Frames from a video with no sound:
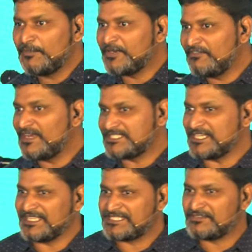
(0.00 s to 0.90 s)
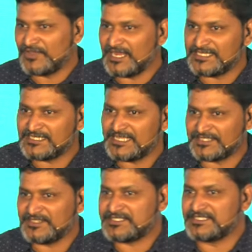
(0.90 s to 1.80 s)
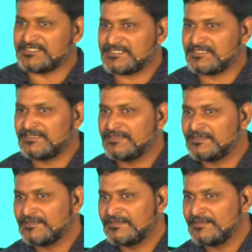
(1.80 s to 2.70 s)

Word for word: What a privilege it is for us as Christians